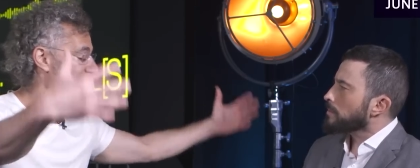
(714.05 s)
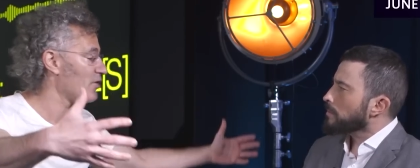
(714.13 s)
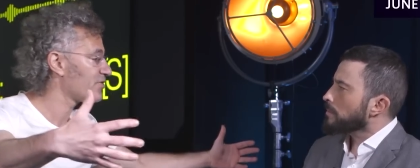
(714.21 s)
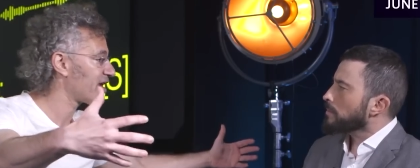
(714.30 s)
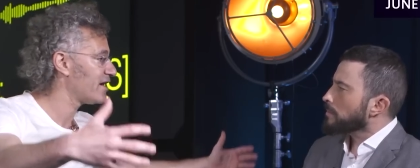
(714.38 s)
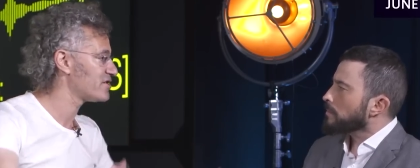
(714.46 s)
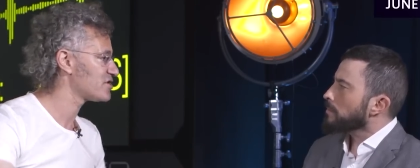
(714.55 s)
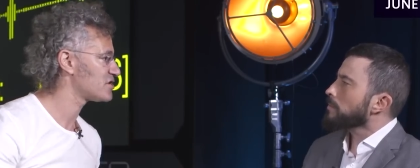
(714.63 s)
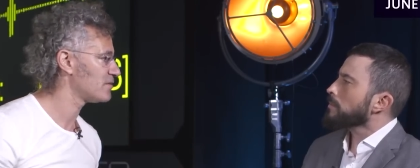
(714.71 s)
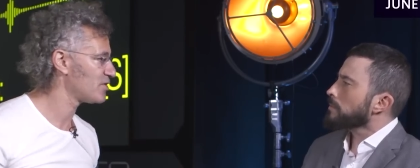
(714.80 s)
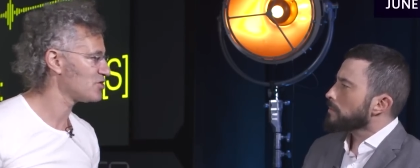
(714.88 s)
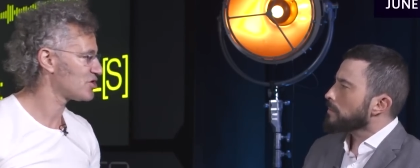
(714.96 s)
Speaker 1: our healthcare
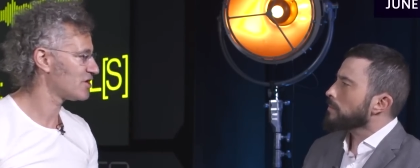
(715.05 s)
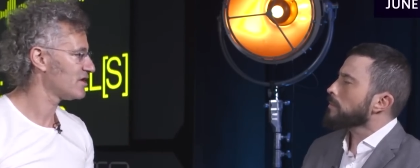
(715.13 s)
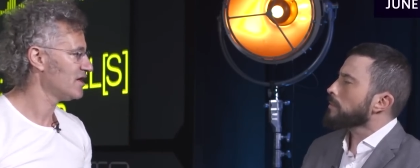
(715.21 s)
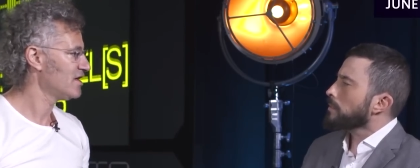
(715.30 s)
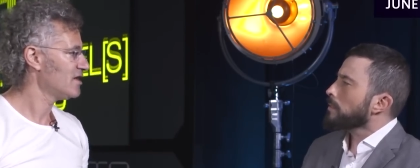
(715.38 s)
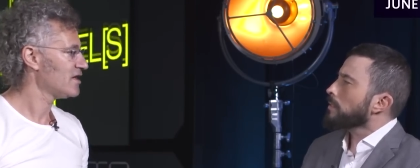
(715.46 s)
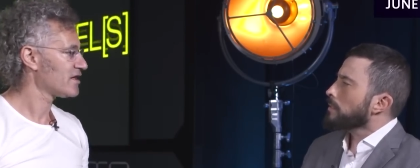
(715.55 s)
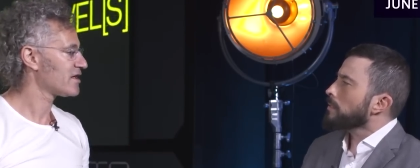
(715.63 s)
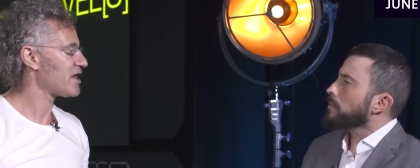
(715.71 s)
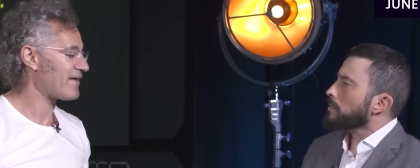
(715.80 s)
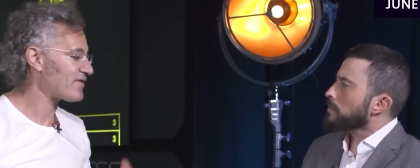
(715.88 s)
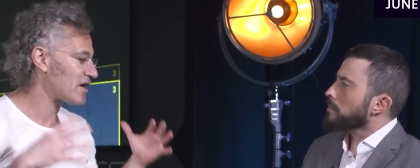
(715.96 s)
distribution
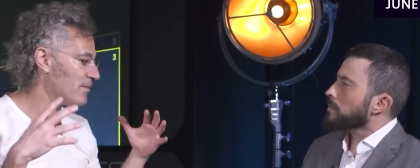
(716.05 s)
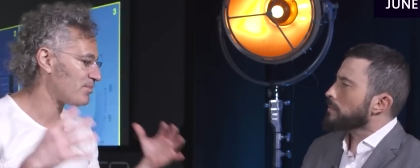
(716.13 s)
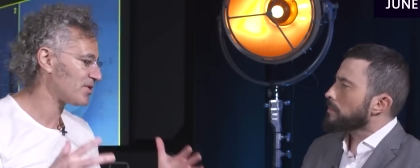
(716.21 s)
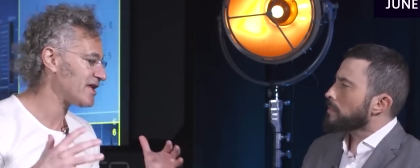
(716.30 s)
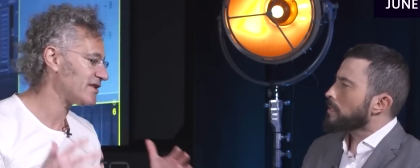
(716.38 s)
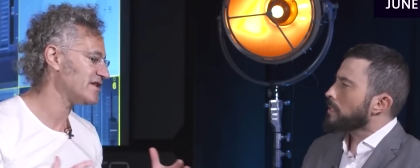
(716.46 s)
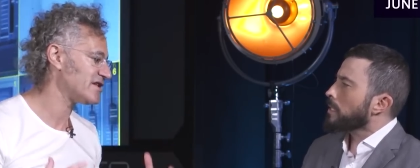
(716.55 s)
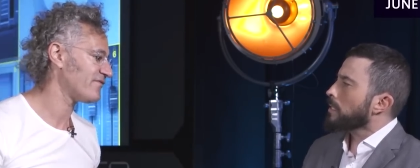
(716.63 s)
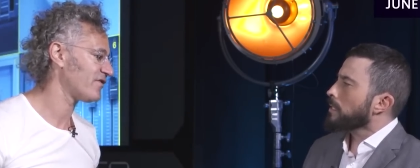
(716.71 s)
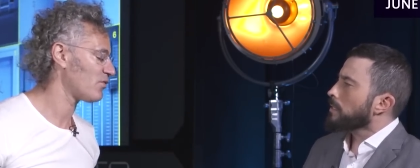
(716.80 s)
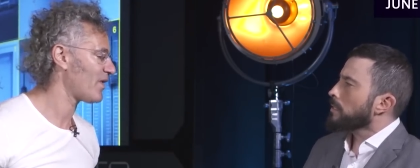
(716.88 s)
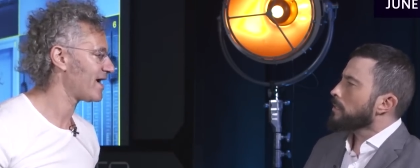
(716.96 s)
can have a completely
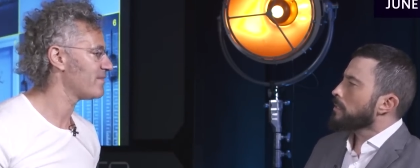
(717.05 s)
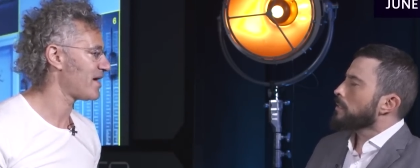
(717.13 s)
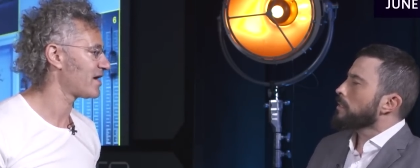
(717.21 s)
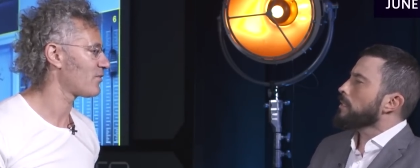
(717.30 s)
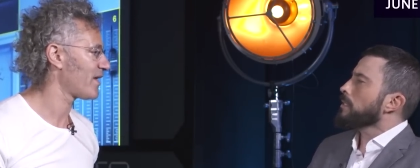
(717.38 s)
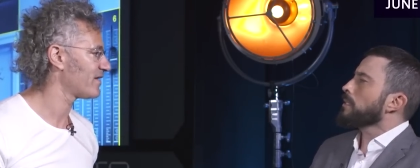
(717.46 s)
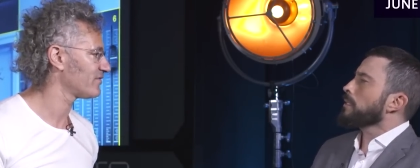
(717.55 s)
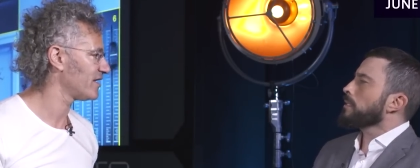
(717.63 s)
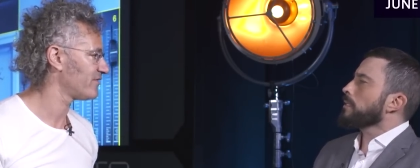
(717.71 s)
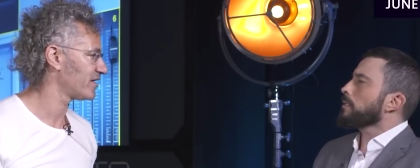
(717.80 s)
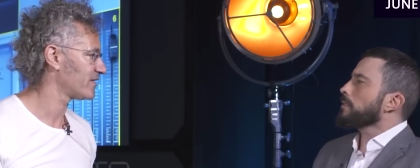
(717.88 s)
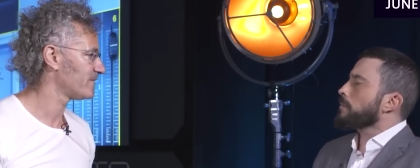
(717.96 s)
different way and better way
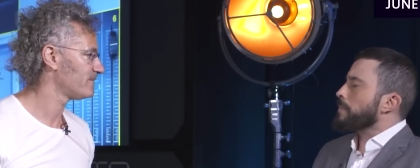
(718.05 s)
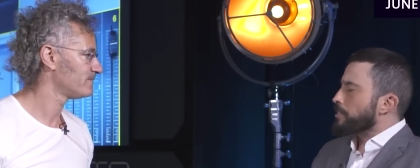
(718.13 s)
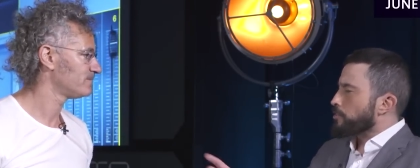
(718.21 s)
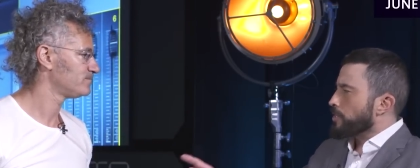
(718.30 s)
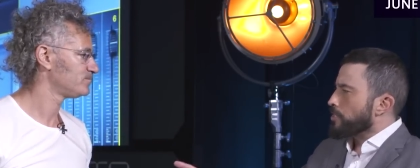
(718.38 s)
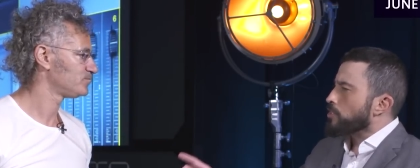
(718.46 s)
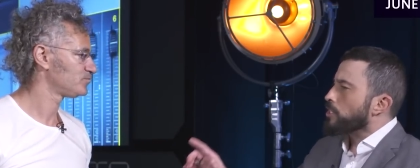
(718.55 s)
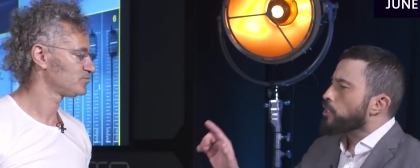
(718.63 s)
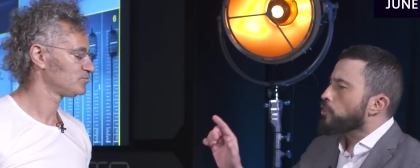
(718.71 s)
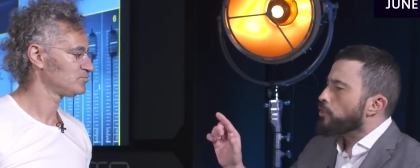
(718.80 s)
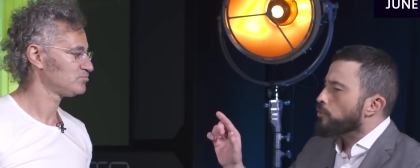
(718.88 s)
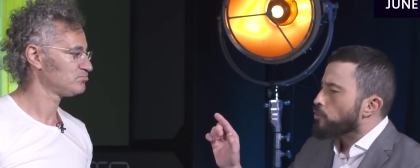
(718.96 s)
of living. Let me ask you
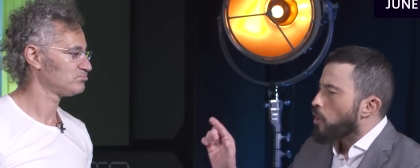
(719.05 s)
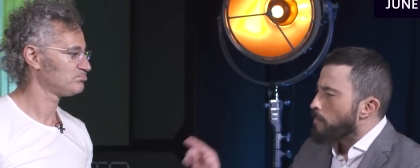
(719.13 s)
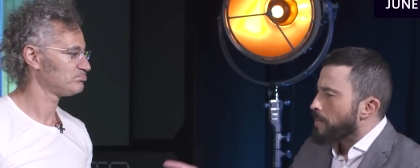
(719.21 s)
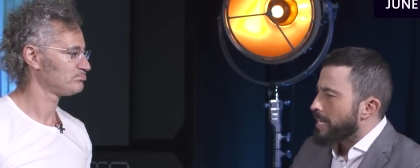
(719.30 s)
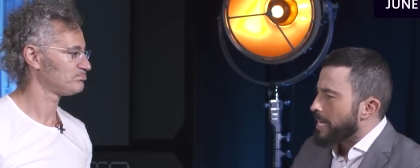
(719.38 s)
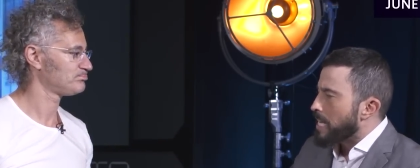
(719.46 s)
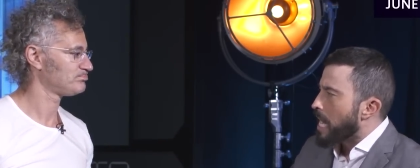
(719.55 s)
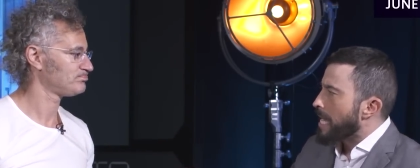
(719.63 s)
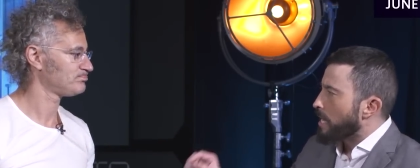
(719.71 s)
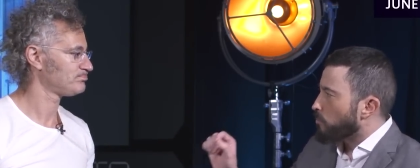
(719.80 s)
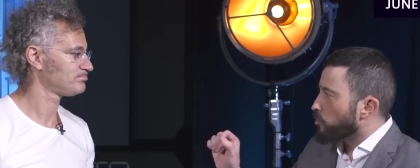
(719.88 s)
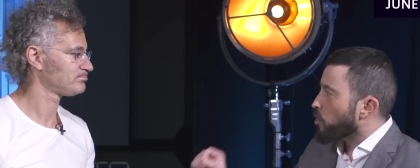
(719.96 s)
this. You, are talking about
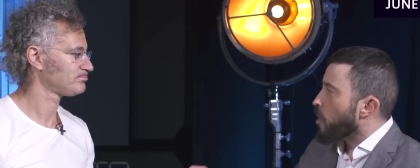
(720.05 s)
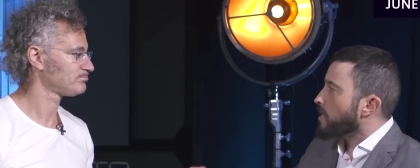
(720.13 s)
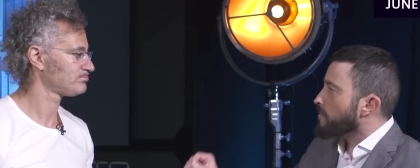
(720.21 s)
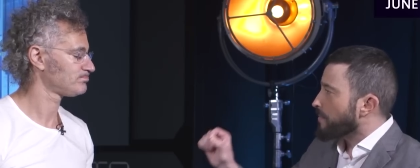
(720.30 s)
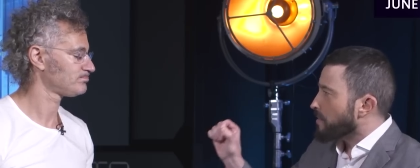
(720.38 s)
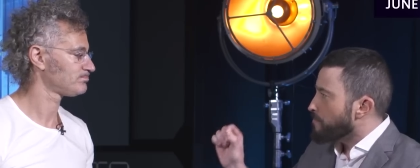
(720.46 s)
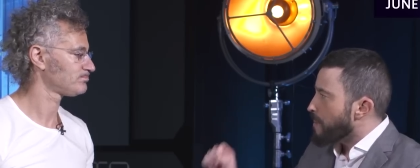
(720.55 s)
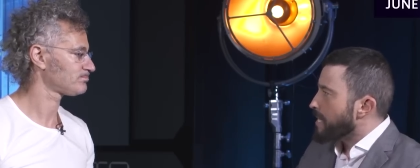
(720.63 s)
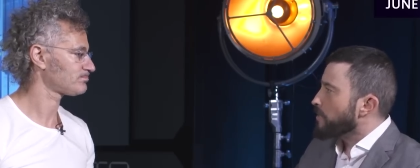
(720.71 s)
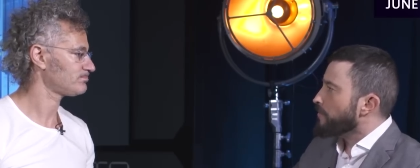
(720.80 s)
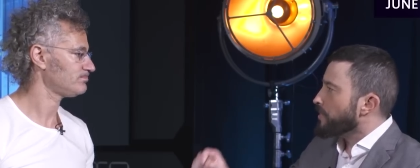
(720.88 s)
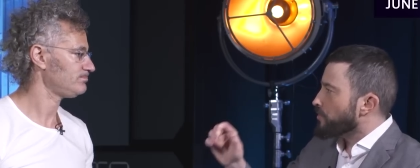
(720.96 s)
AI
Speaker 2: and we're talking about the
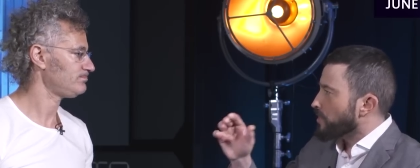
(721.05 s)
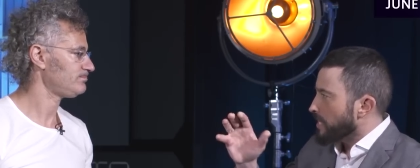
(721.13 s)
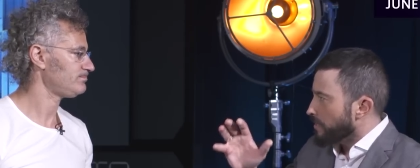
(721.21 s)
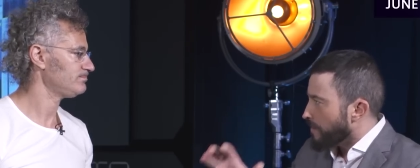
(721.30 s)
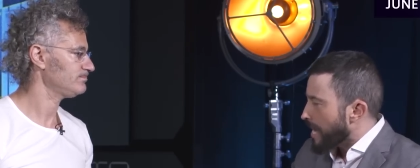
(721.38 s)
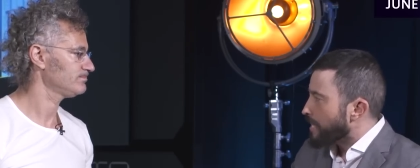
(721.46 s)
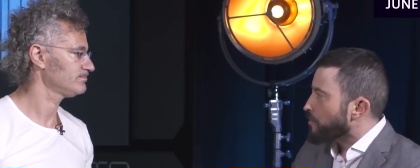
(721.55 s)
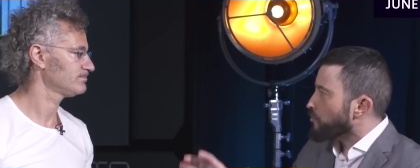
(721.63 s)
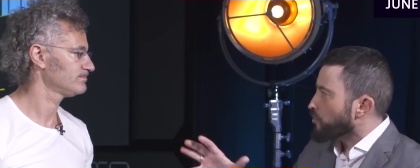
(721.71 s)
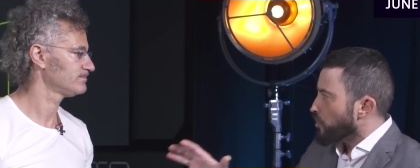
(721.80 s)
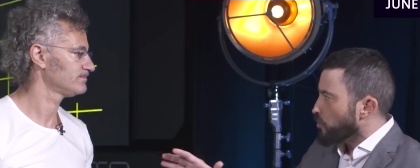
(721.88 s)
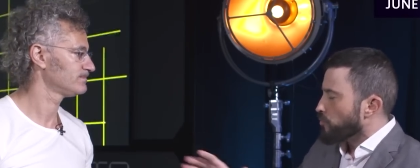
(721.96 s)
benefits, the
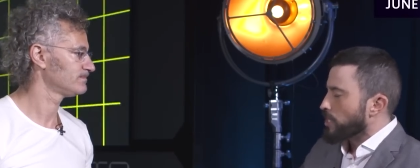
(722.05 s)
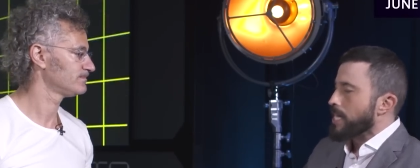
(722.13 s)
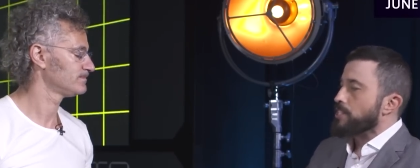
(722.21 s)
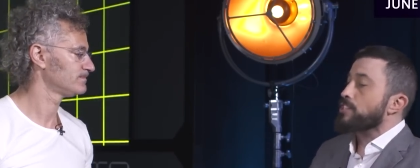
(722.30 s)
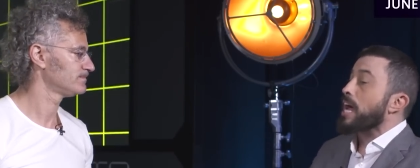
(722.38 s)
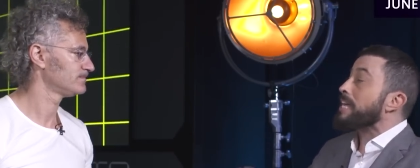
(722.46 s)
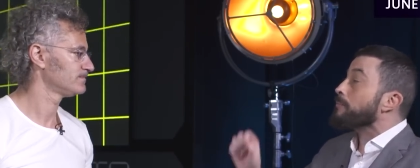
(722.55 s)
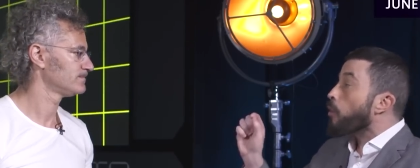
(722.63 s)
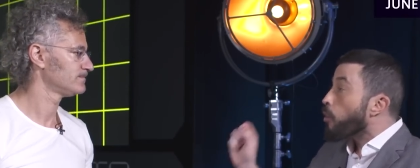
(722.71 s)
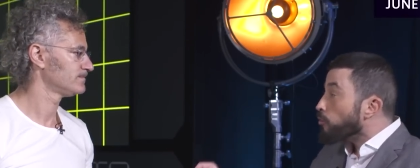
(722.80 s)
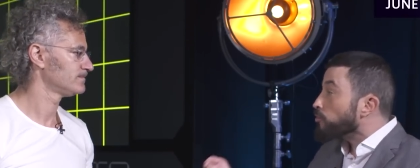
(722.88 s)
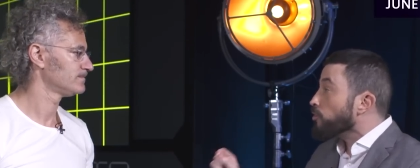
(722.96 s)
advantages, the use cases. I
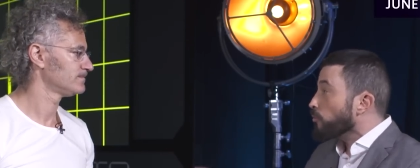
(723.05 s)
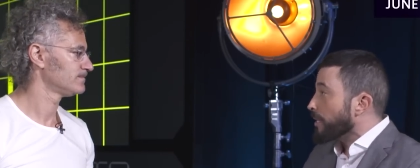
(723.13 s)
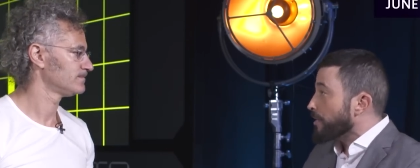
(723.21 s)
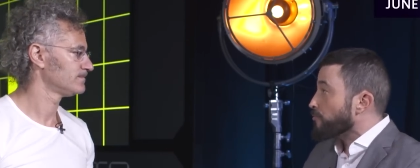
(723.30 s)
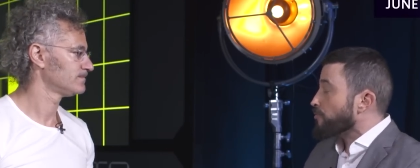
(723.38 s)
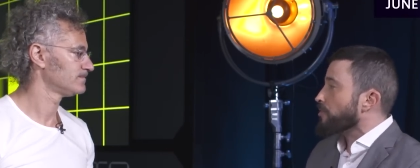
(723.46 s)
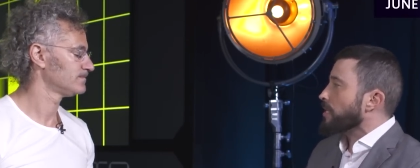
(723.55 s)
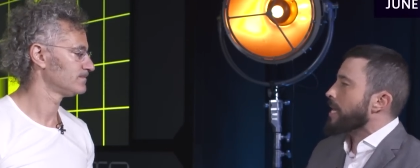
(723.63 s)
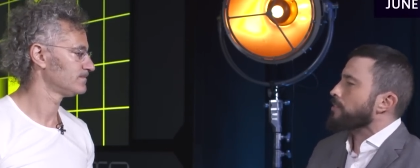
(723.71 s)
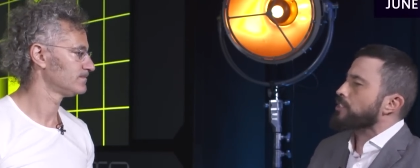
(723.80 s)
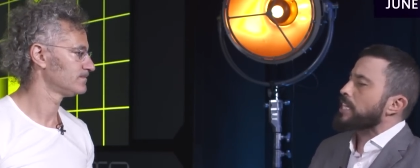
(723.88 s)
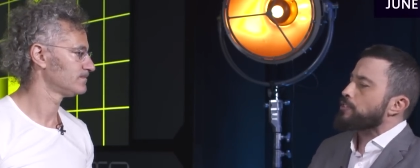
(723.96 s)
am also
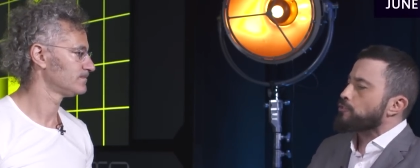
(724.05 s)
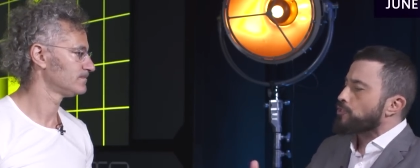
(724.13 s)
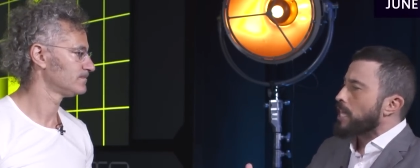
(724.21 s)
interested, Alex, to get